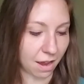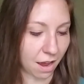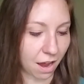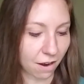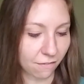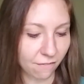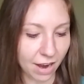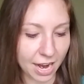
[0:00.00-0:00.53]

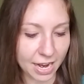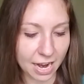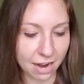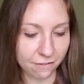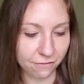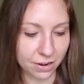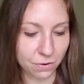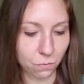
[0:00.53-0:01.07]
All right,
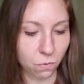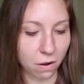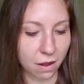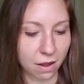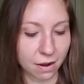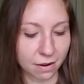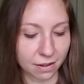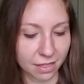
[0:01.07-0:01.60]

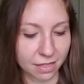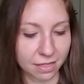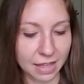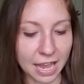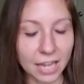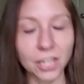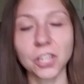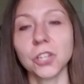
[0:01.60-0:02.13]
everyone.
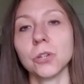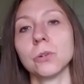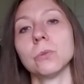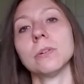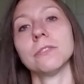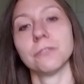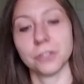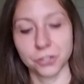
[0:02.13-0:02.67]
Thank
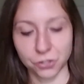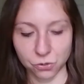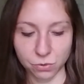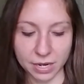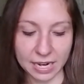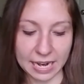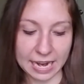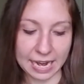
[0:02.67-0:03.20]
you for
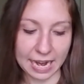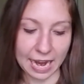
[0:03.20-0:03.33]
tuning in.